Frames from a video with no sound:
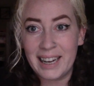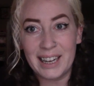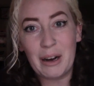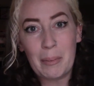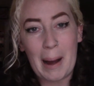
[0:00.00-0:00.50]
can
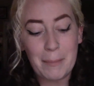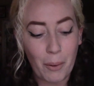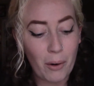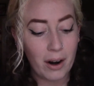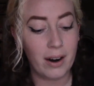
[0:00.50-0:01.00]
go buy
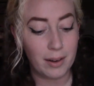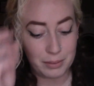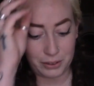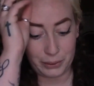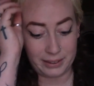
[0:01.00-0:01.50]
more. I'm
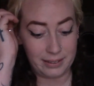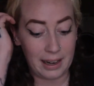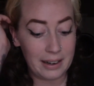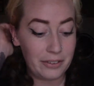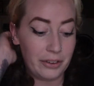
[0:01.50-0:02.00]
so
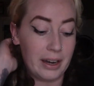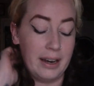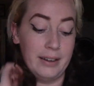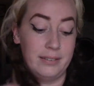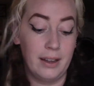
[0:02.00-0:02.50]
excited, you
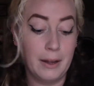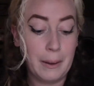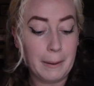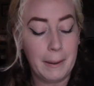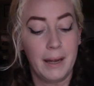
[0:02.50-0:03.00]
guys.
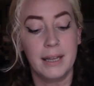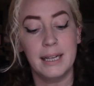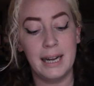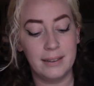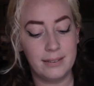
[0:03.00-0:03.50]

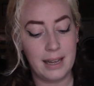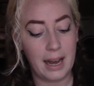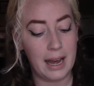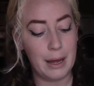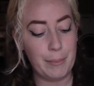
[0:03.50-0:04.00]
The next thing
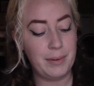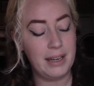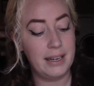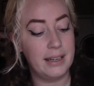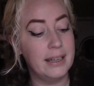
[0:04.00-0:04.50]
I
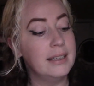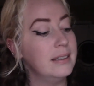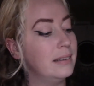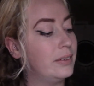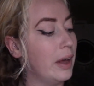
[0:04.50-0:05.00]
emptied
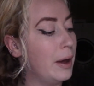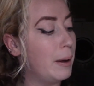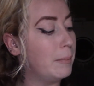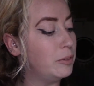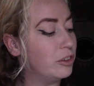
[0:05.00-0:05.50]
is
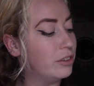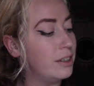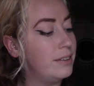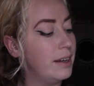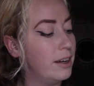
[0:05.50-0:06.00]
just
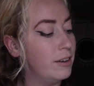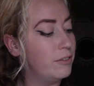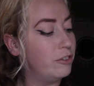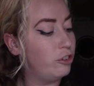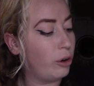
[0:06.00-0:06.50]
a
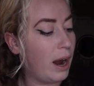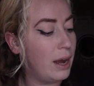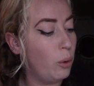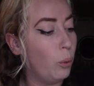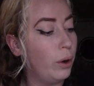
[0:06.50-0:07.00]
Dove
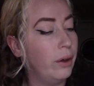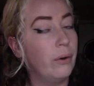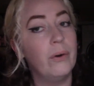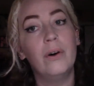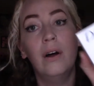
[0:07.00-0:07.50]
Dry
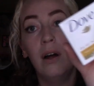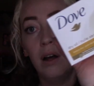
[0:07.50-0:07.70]
Oil